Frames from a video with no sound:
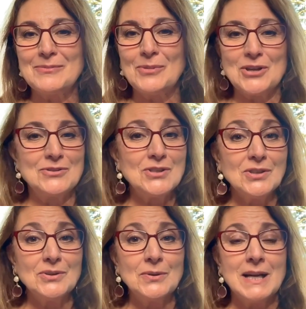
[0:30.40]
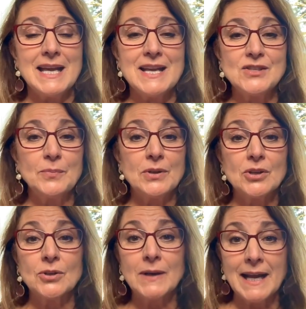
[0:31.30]
what you do is you put a
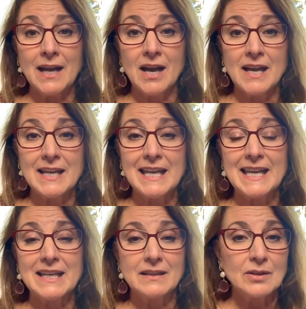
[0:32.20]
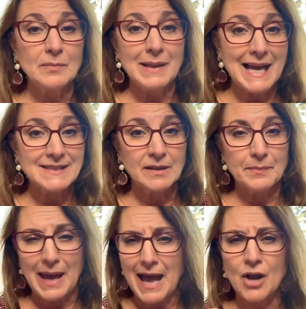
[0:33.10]
crayon in a little
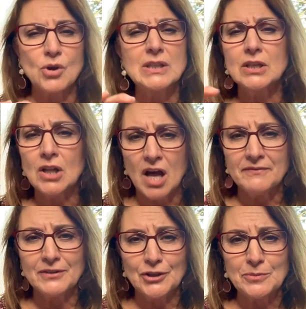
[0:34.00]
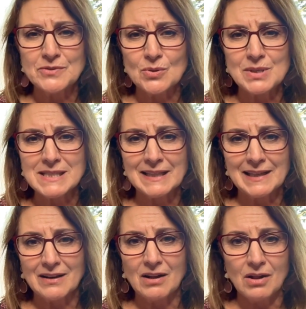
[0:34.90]
plastic bag or a little envelope so it doesn't
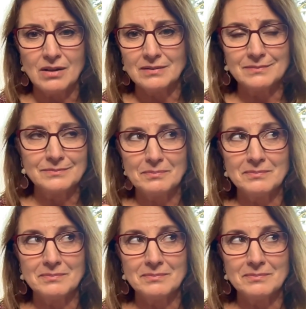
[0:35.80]
get all,